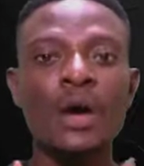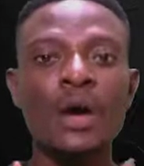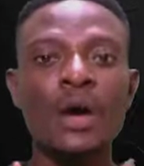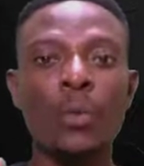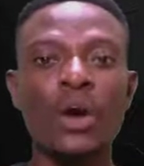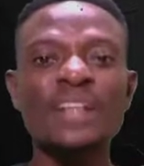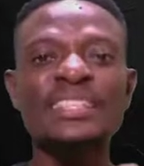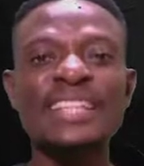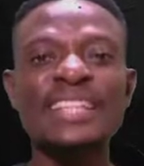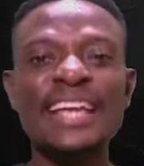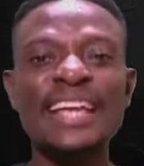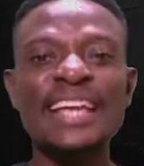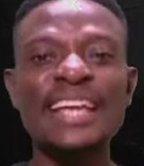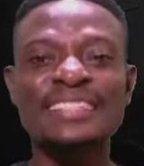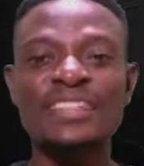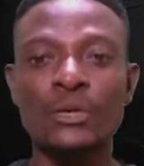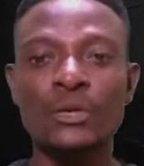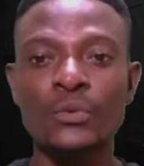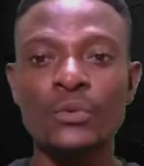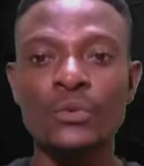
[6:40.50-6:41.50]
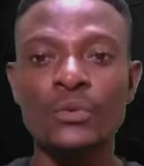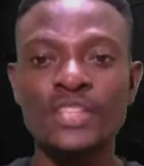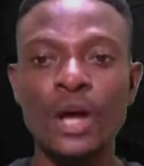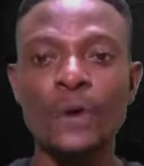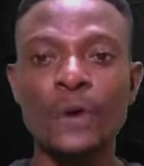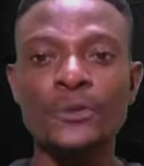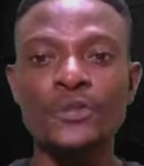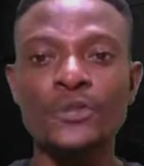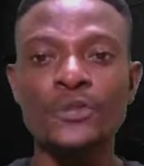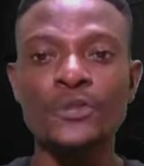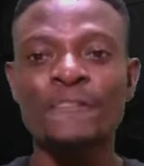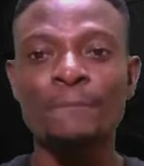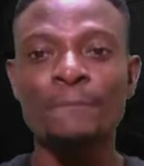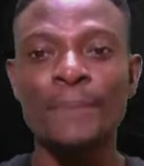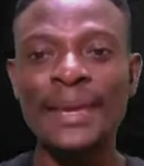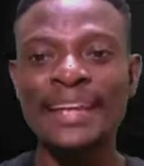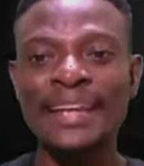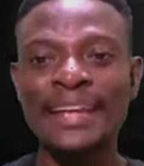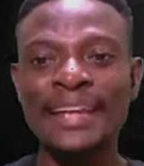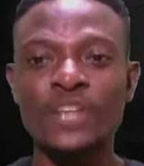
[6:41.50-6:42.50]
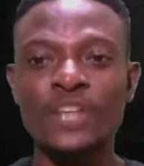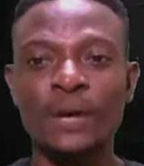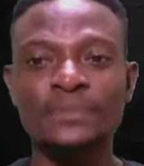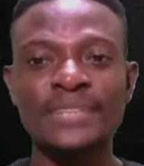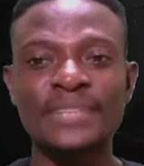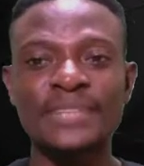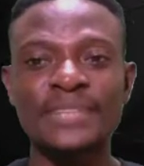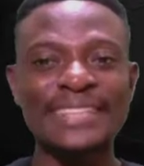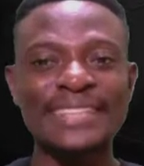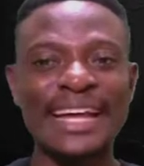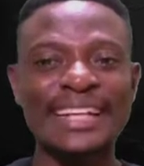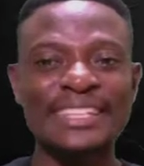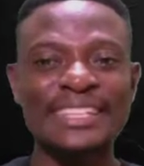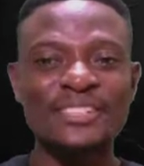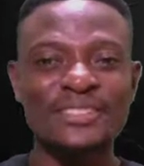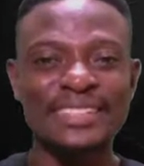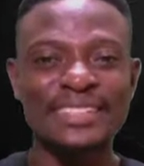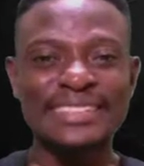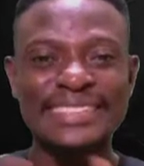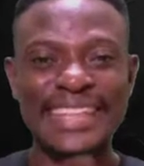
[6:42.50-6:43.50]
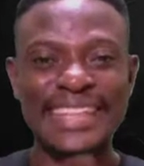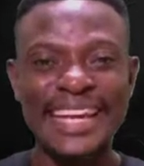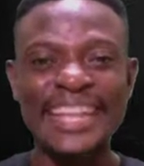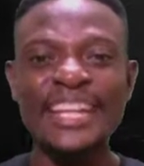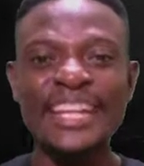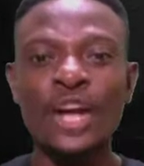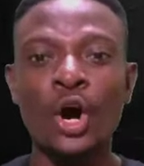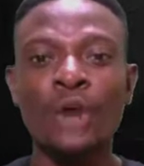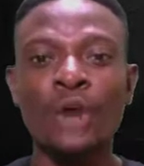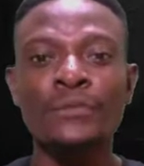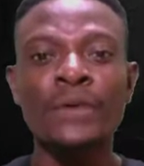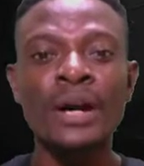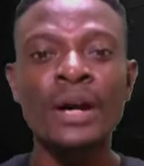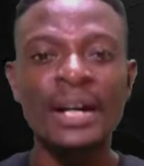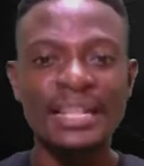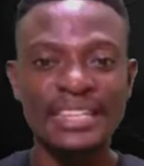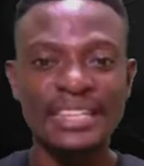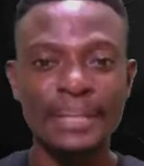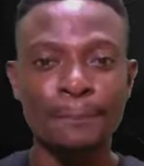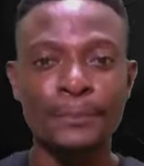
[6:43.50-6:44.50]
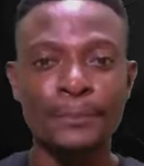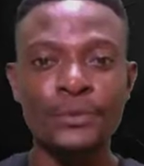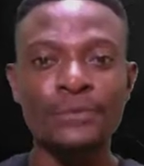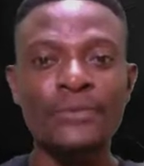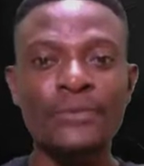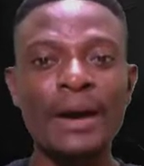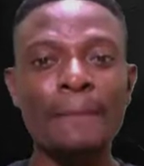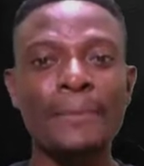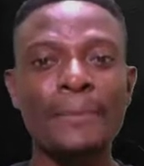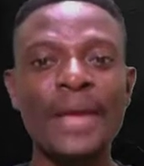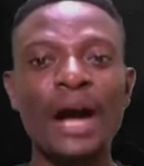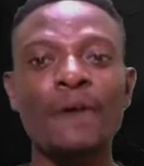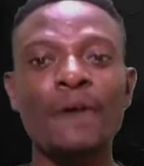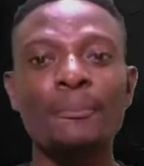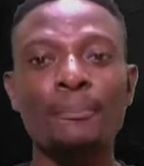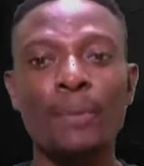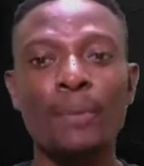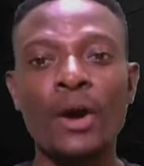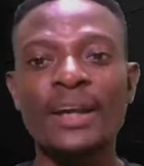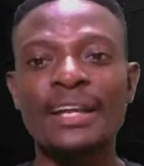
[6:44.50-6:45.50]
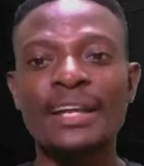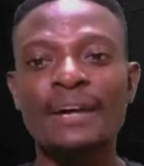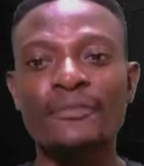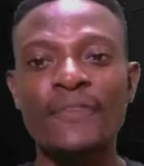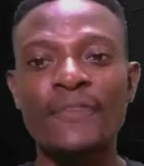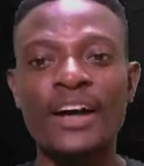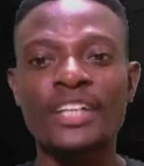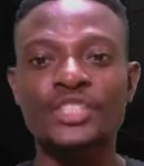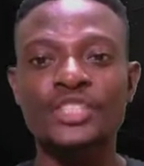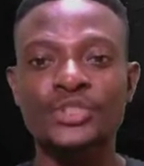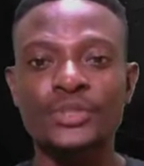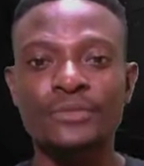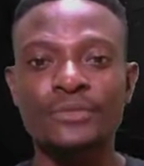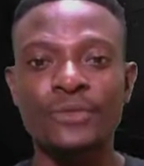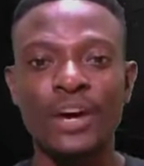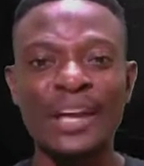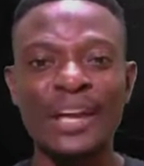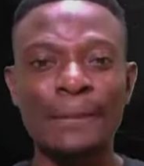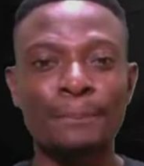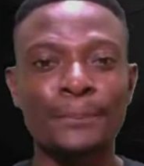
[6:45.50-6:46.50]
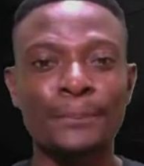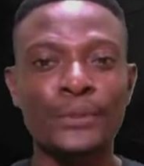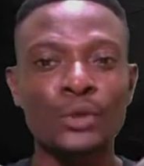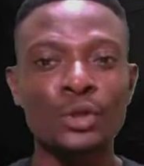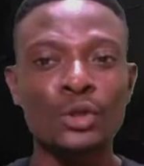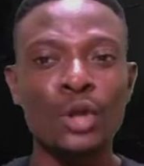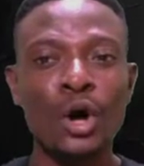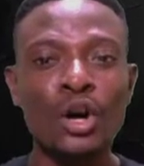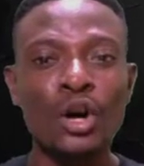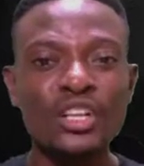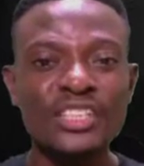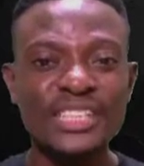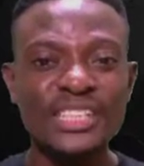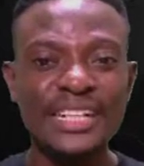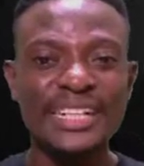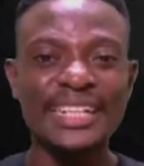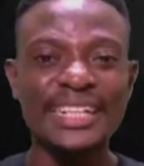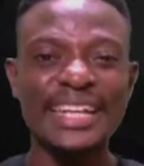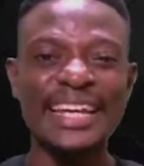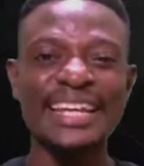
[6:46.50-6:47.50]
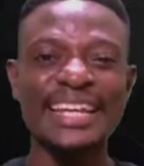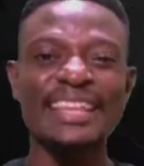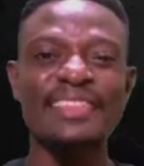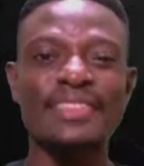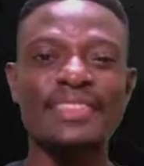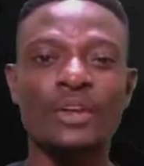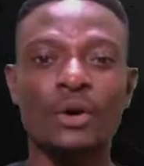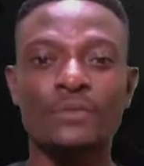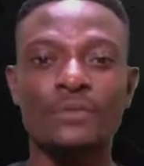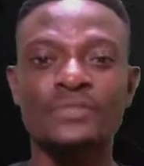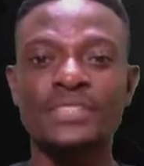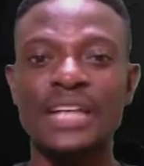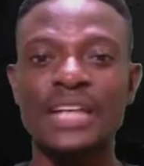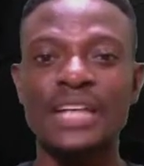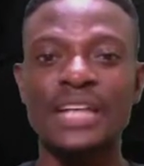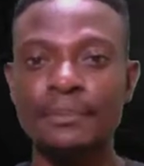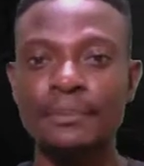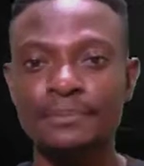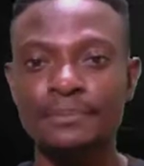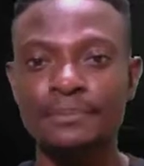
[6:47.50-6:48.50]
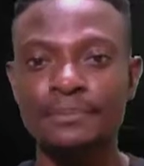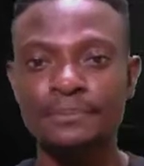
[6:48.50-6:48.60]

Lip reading: What is the result of being subjected to the din of the proverbial boiler factory for a prolonged length of time?